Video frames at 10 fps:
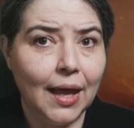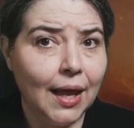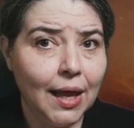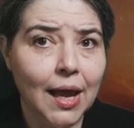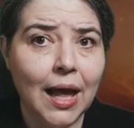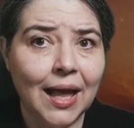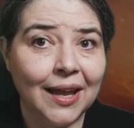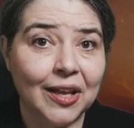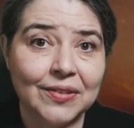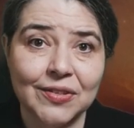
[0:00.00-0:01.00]

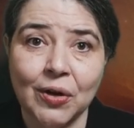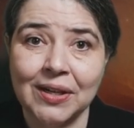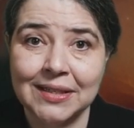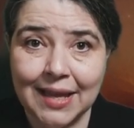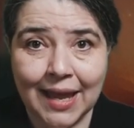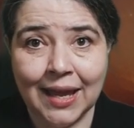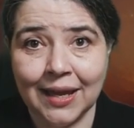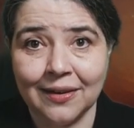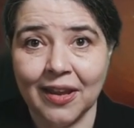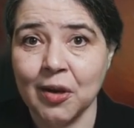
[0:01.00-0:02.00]
AI is starting to
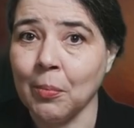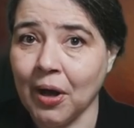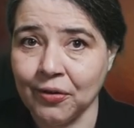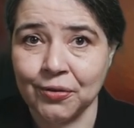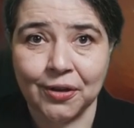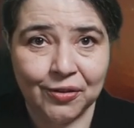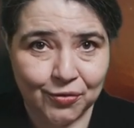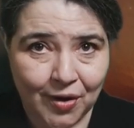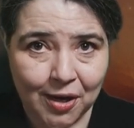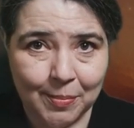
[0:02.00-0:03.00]
aid in modern
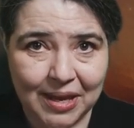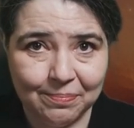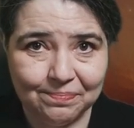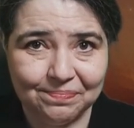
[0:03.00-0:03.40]
astronomy.